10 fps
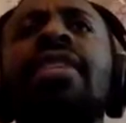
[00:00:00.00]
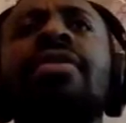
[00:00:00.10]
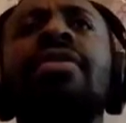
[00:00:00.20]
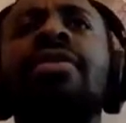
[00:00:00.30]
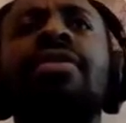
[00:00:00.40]
a
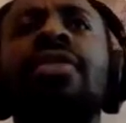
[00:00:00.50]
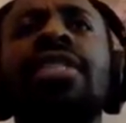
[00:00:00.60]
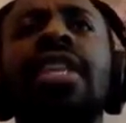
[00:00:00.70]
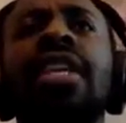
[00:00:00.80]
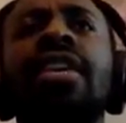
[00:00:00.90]
gonna
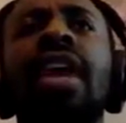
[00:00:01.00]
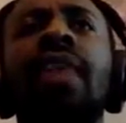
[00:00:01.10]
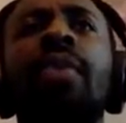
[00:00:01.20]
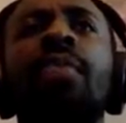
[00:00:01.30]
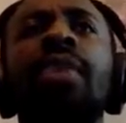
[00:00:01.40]
say
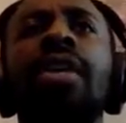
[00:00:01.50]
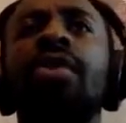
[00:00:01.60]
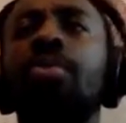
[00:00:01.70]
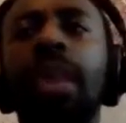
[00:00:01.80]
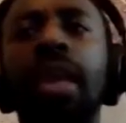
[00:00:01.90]
1 week
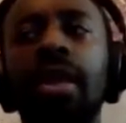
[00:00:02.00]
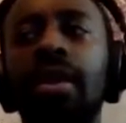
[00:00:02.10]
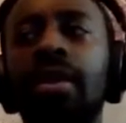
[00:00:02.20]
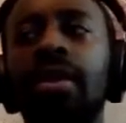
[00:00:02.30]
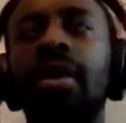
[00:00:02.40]
you play,
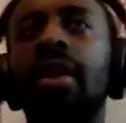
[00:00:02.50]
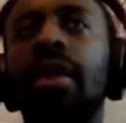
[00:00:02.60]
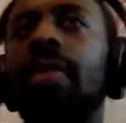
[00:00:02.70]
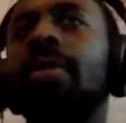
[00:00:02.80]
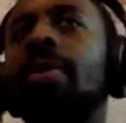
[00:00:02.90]

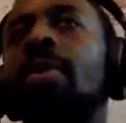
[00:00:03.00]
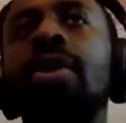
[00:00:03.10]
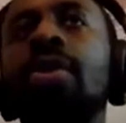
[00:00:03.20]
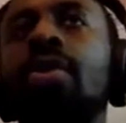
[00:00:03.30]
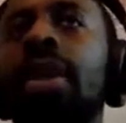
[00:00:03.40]
maybe 1
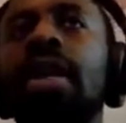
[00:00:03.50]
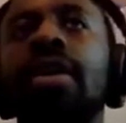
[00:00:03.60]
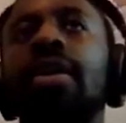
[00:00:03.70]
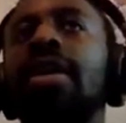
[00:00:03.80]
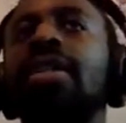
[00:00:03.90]
week you play,
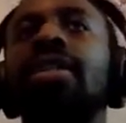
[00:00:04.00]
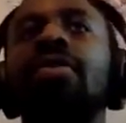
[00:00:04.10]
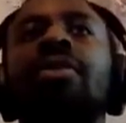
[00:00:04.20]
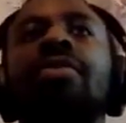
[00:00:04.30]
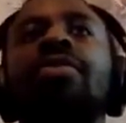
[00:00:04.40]

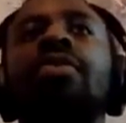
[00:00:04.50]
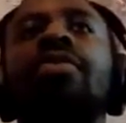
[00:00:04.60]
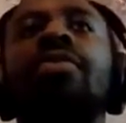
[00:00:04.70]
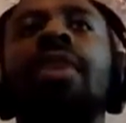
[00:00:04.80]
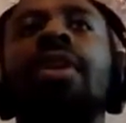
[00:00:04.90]
etc., and just go
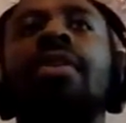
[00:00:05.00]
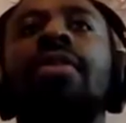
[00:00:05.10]
from there.